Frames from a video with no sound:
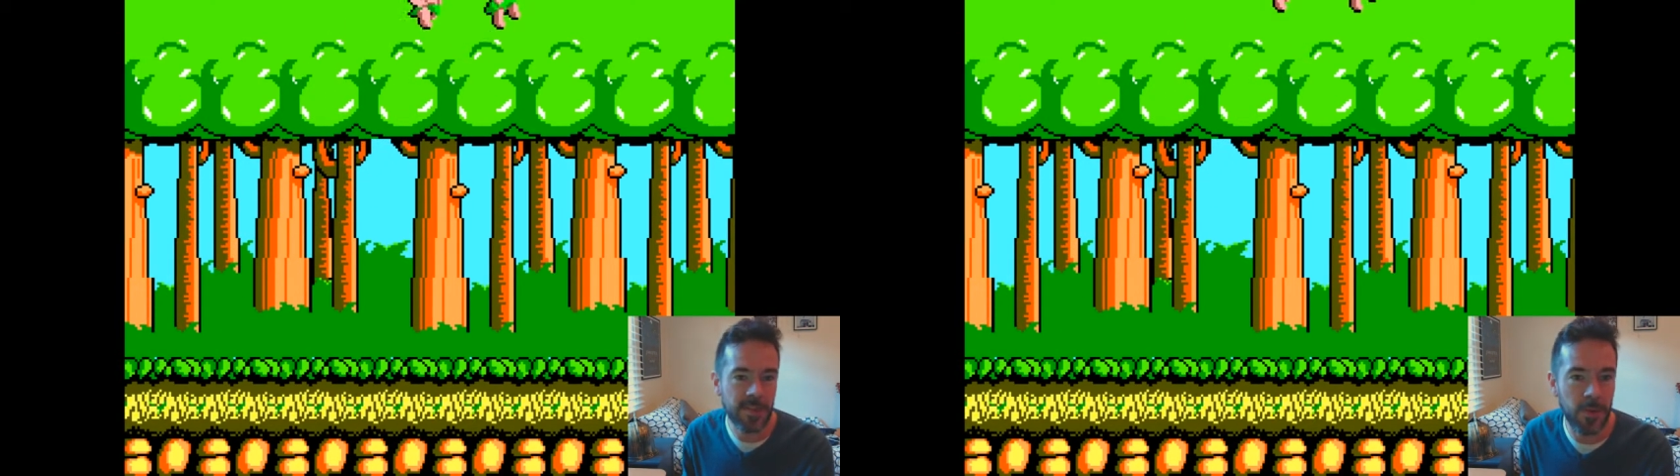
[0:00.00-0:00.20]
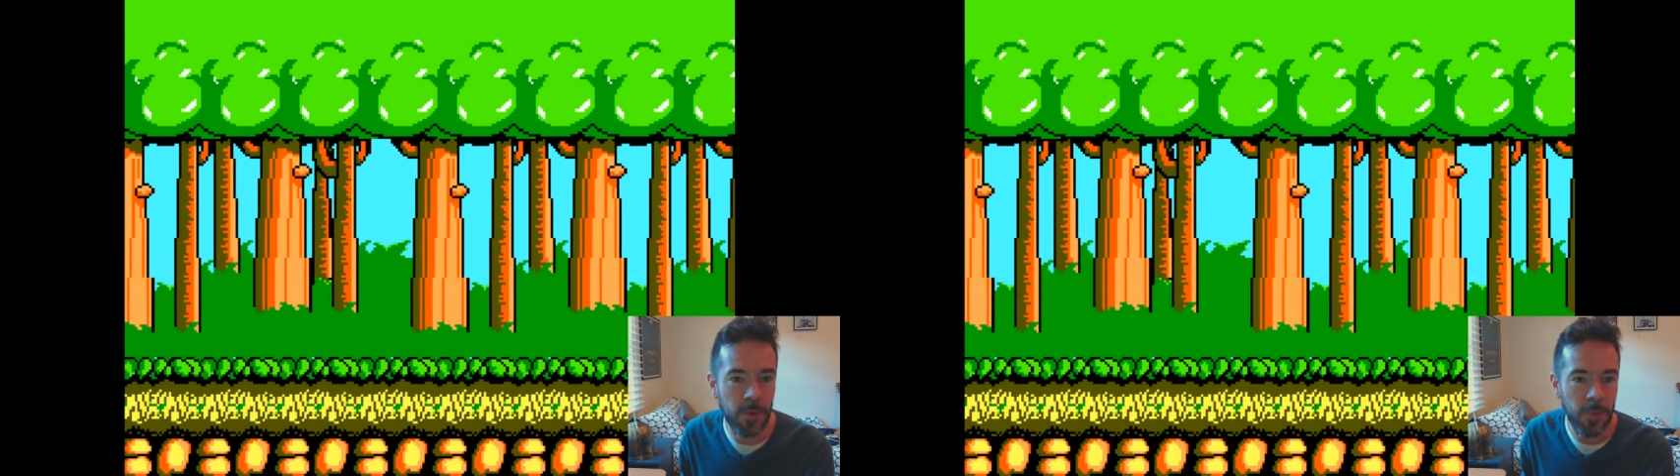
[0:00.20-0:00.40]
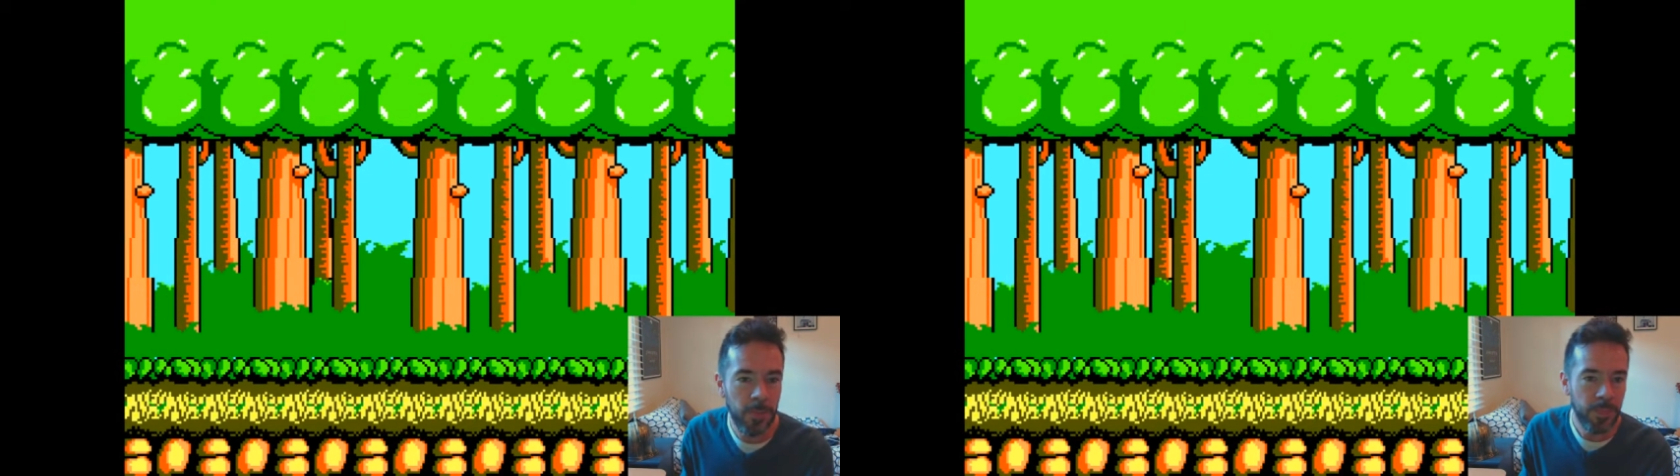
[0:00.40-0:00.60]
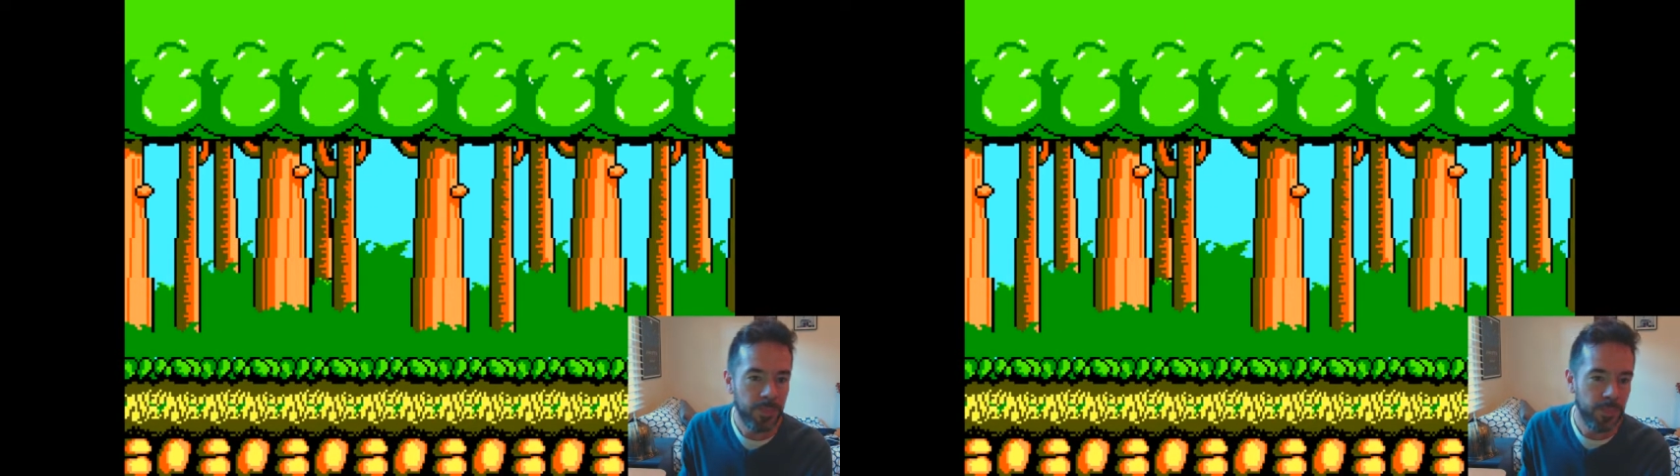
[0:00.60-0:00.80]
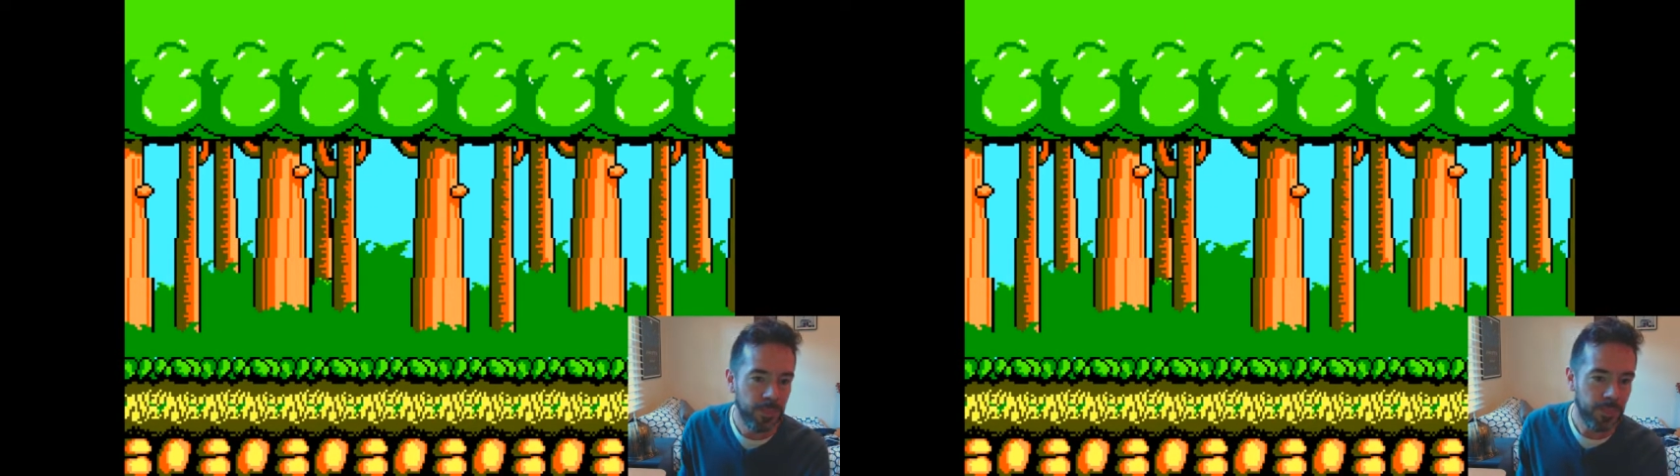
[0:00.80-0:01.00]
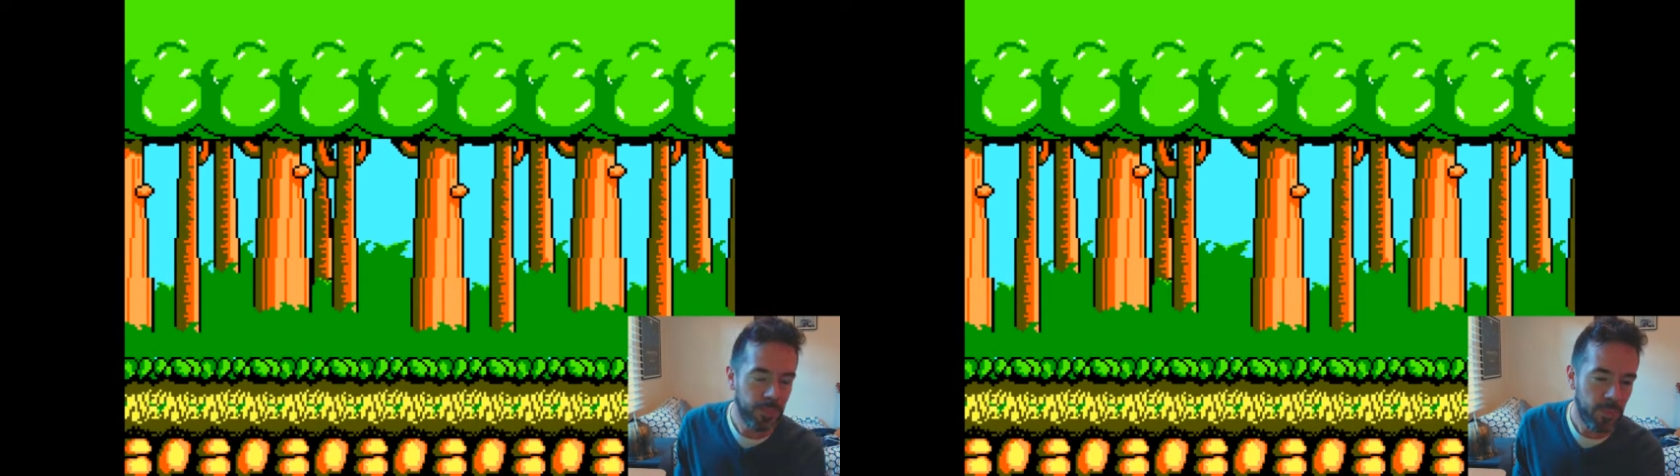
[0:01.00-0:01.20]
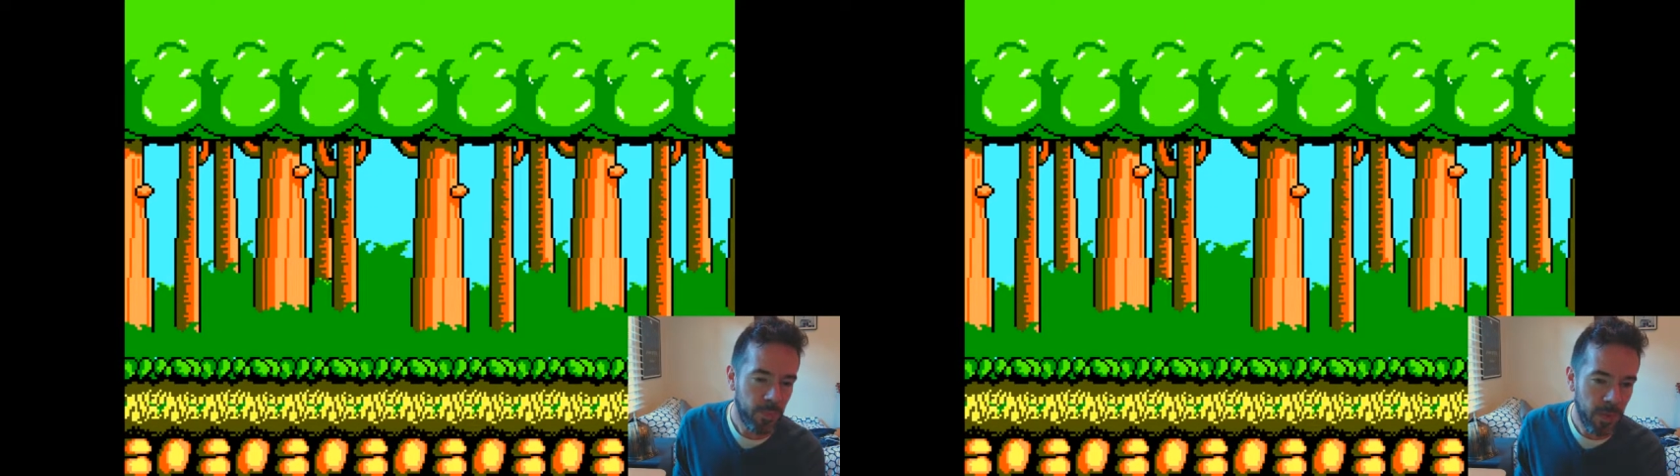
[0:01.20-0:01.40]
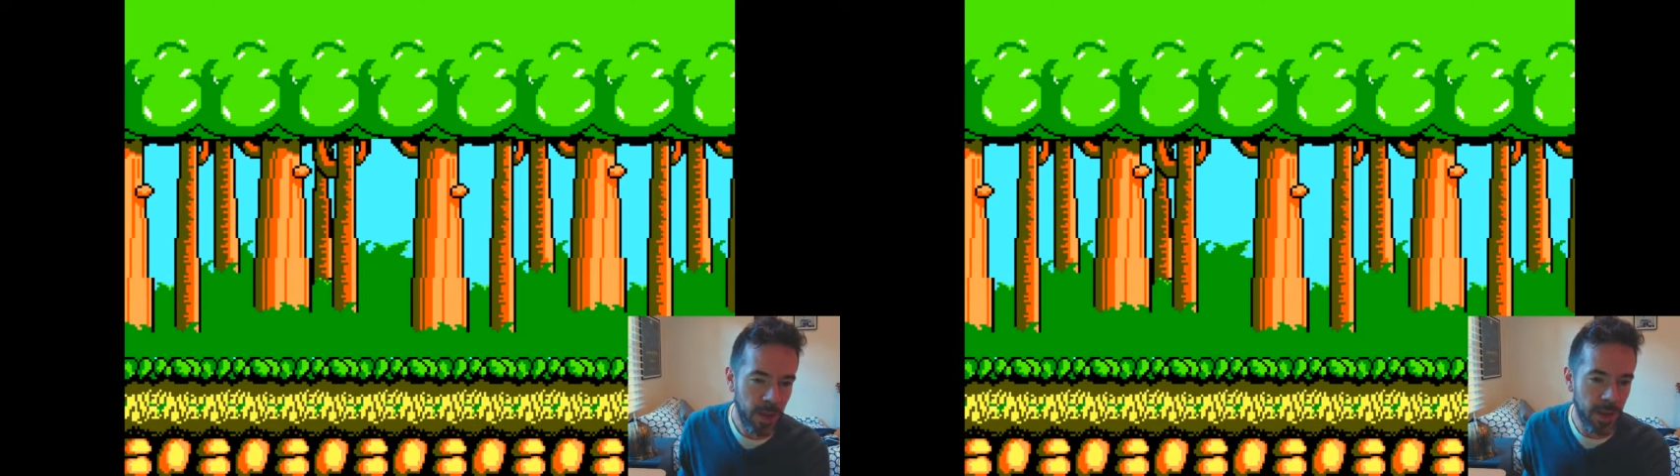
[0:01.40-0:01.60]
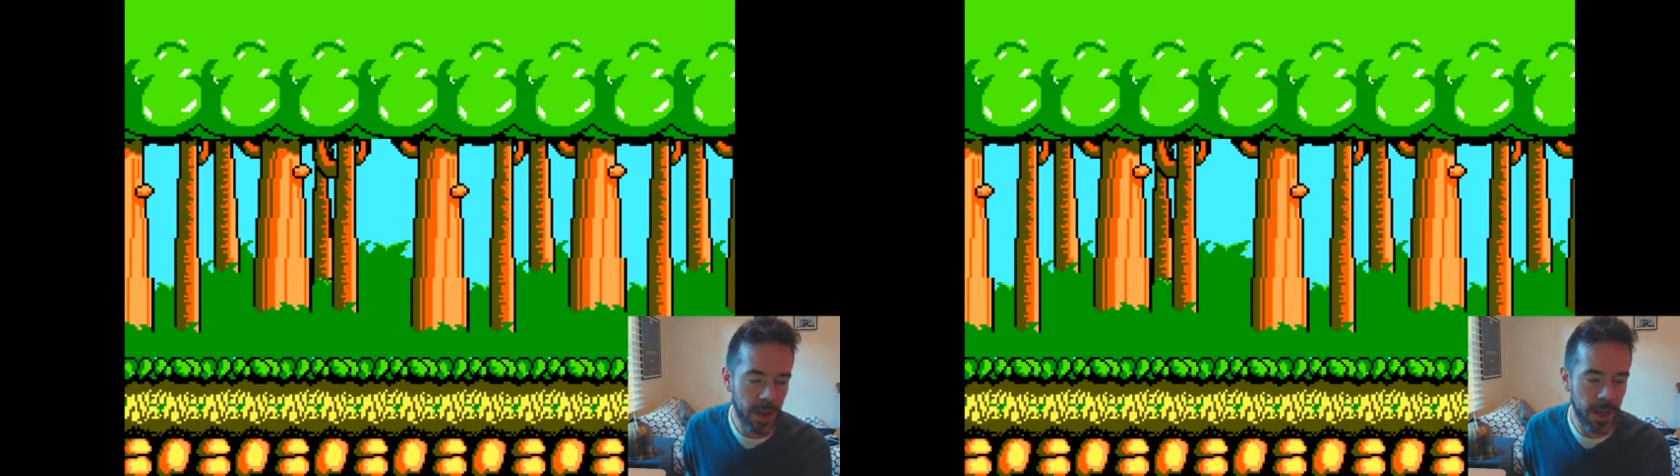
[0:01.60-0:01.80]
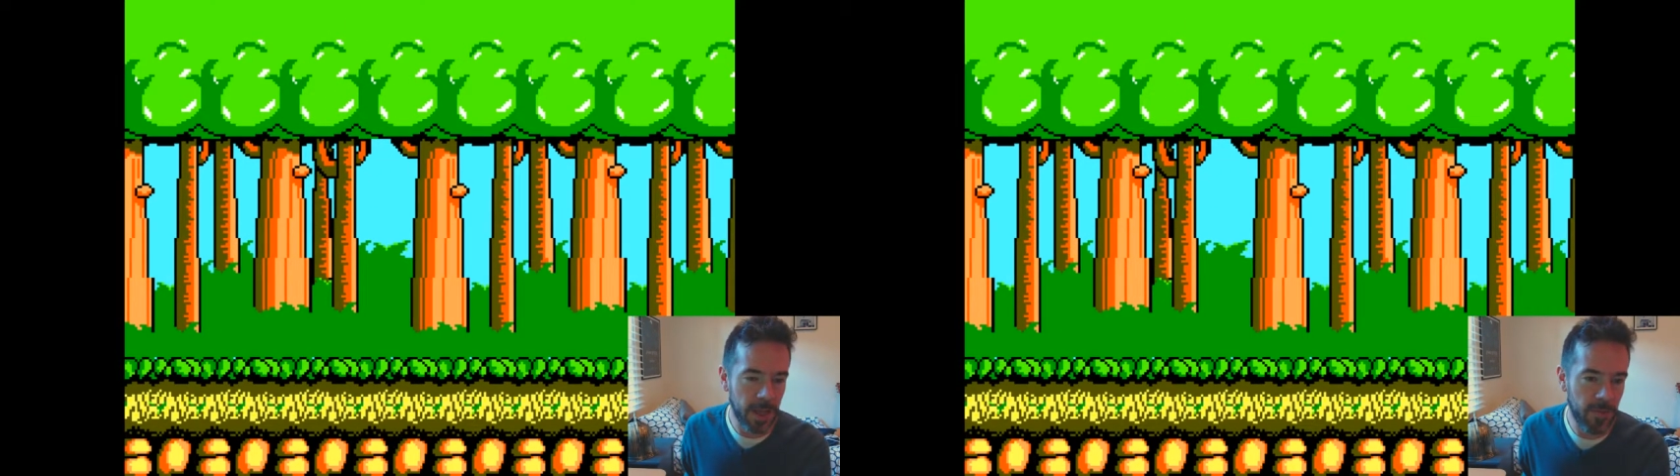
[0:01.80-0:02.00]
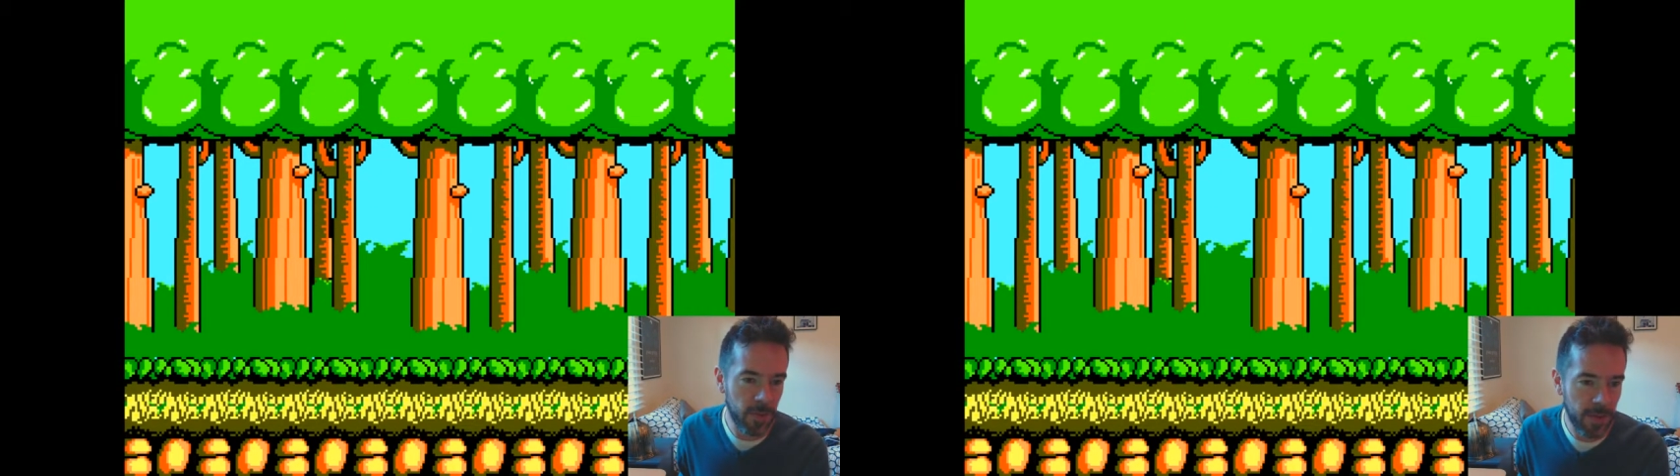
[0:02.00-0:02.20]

cool. If you